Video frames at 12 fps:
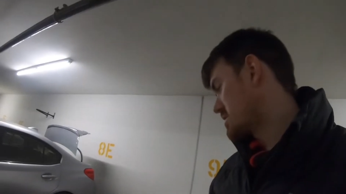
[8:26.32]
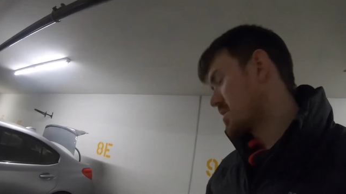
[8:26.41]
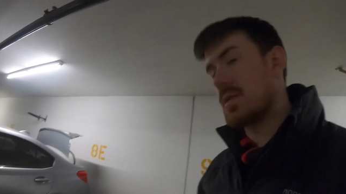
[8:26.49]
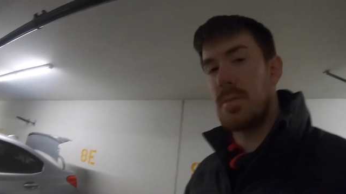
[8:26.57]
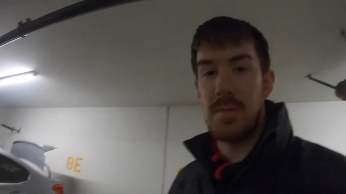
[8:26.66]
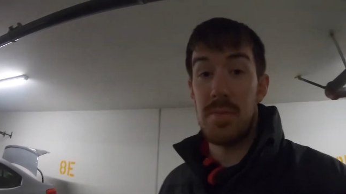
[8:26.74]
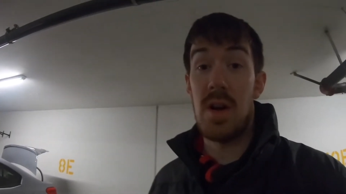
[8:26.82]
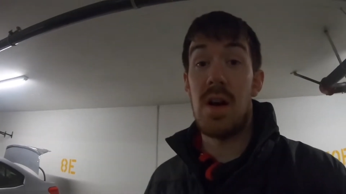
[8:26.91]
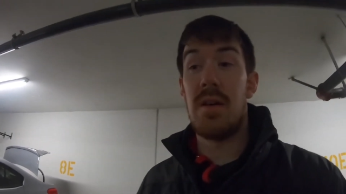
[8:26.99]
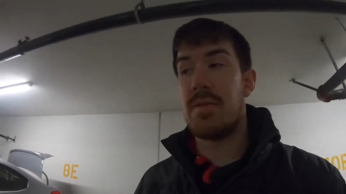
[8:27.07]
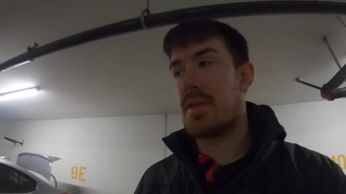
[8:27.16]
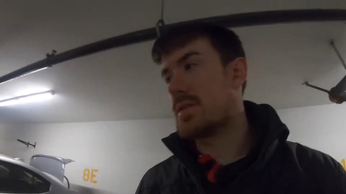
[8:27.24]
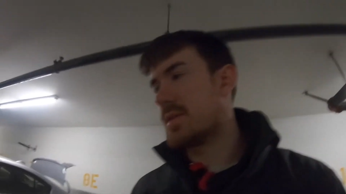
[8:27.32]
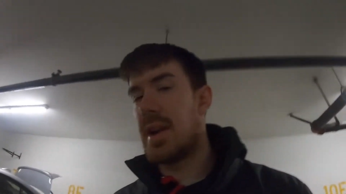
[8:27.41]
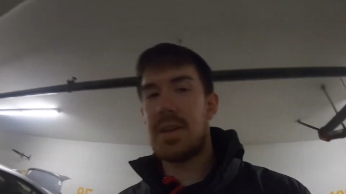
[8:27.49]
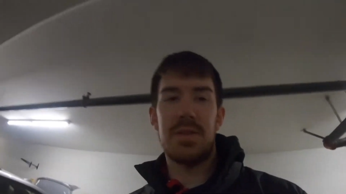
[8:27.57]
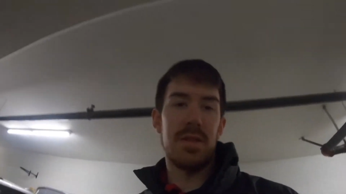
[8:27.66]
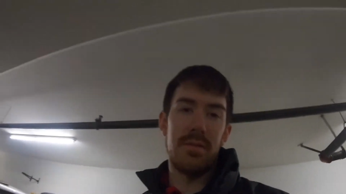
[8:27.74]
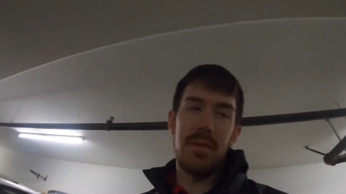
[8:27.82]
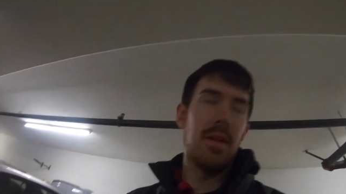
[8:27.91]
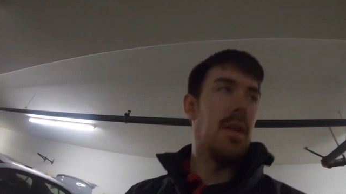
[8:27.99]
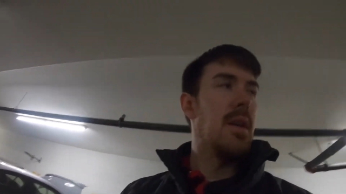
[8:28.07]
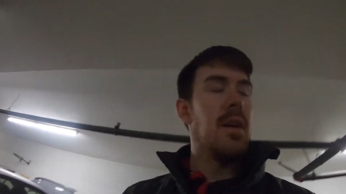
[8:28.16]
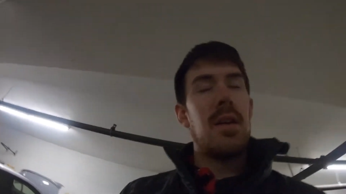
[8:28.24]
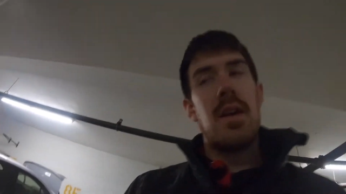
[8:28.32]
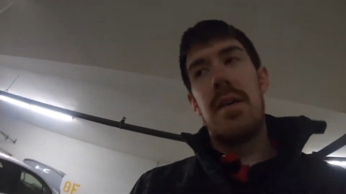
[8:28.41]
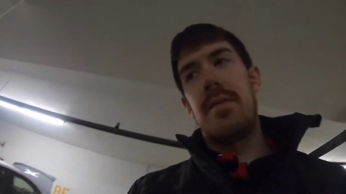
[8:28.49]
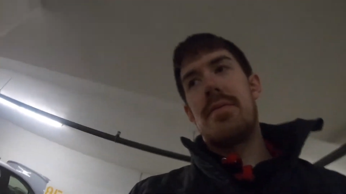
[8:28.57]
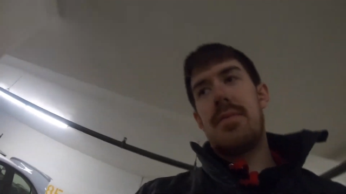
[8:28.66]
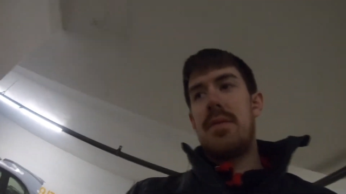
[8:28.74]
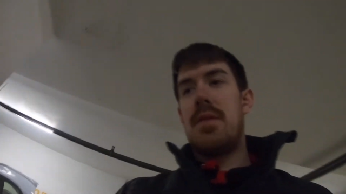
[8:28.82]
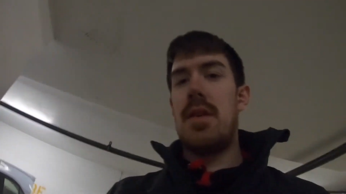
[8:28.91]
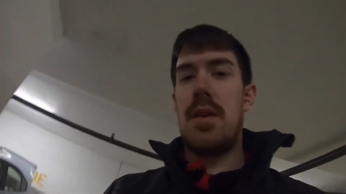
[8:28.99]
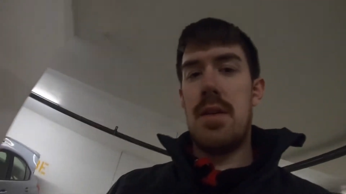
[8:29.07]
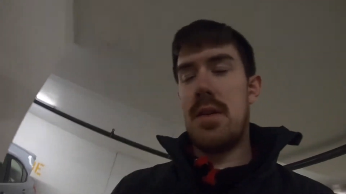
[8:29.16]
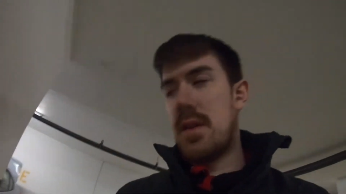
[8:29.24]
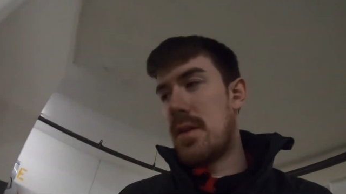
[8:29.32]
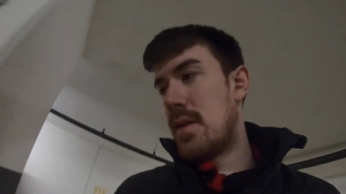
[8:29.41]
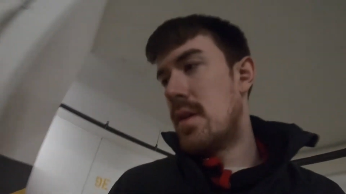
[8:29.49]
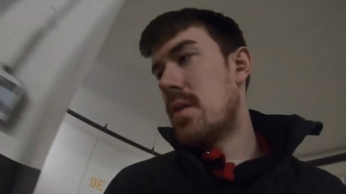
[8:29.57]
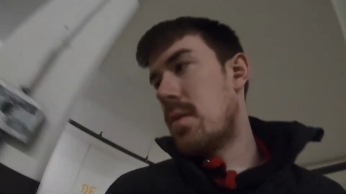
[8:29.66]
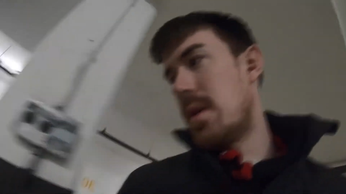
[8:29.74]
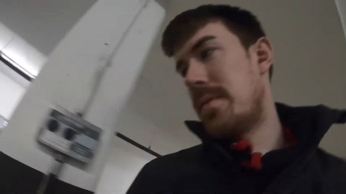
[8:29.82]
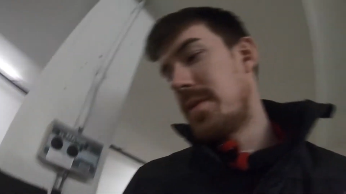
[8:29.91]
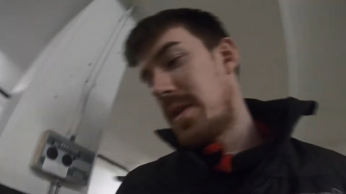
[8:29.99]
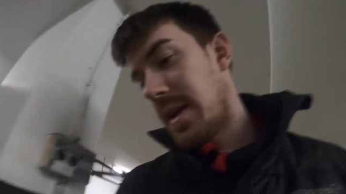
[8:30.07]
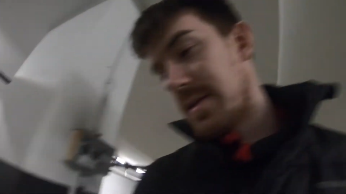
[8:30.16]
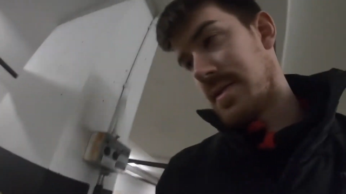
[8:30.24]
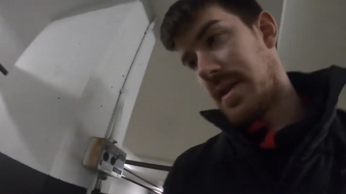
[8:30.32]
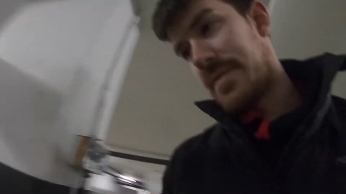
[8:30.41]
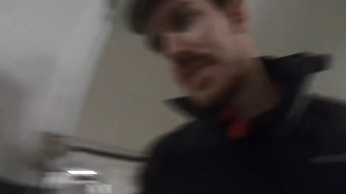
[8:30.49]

took the bumper off because I actually have quite a few things left to